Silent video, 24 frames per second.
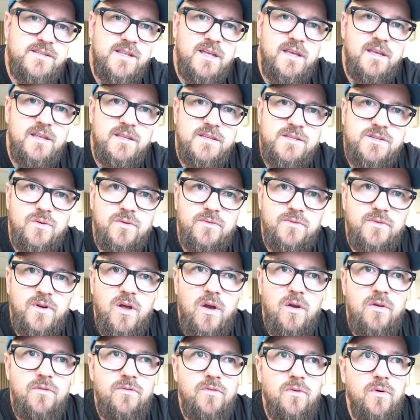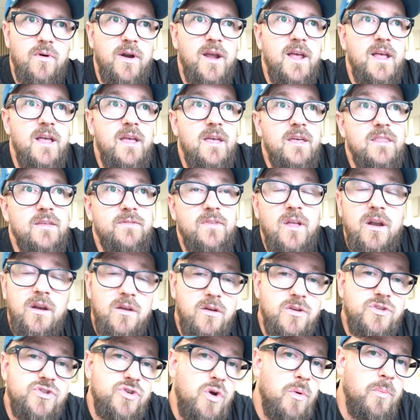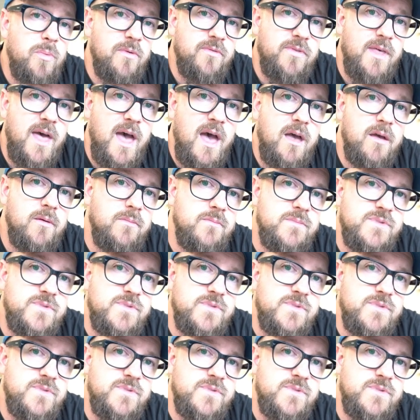They're sort of known for it. They've done a good job with that.